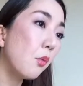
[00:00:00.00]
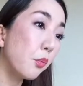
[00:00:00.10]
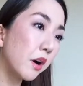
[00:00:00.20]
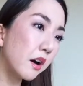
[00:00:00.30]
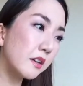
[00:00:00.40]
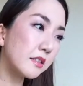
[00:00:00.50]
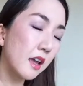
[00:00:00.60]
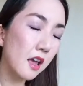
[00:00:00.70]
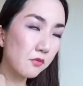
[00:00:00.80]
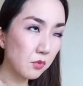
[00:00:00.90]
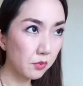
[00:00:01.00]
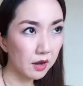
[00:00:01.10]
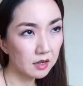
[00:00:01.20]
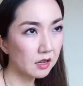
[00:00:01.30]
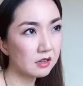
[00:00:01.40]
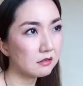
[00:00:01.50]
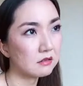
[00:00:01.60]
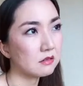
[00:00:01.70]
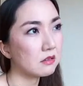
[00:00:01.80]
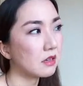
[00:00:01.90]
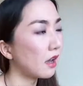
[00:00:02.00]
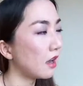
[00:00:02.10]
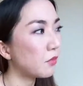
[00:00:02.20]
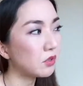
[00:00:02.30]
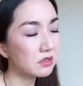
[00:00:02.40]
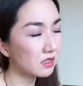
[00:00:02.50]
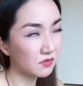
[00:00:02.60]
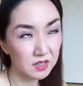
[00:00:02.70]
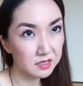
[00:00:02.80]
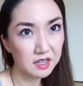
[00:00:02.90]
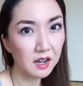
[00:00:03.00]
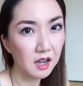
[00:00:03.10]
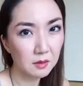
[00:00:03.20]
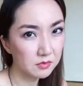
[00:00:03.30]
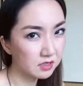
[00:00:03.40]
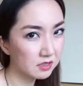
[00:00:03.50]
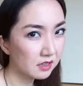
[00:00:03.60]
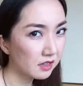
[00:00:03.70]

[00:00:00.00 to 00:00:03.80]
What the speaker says: But everybody came on different times.